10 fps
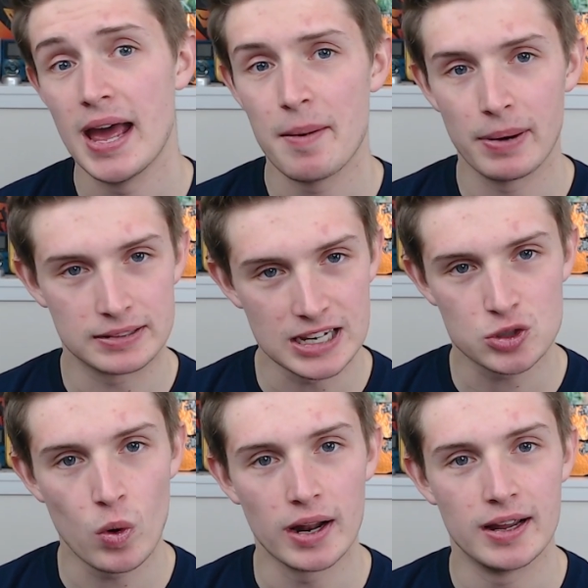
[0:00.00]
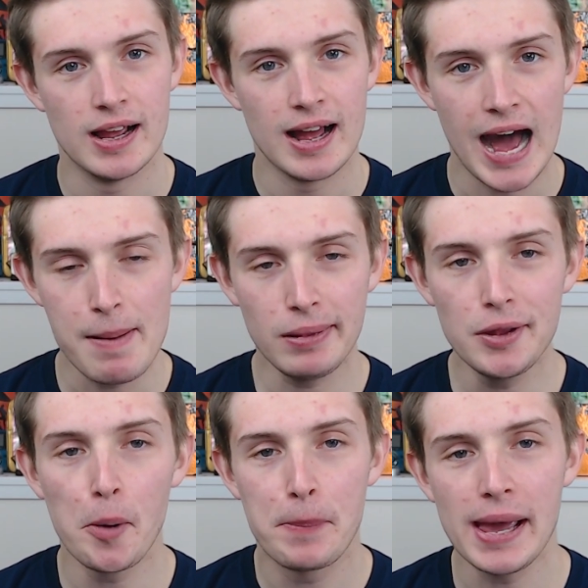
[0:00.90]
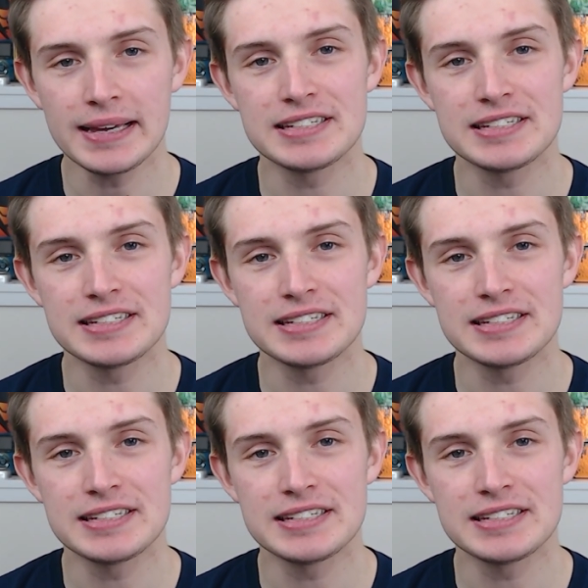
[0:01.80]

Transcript: But guess what? I'm a little picky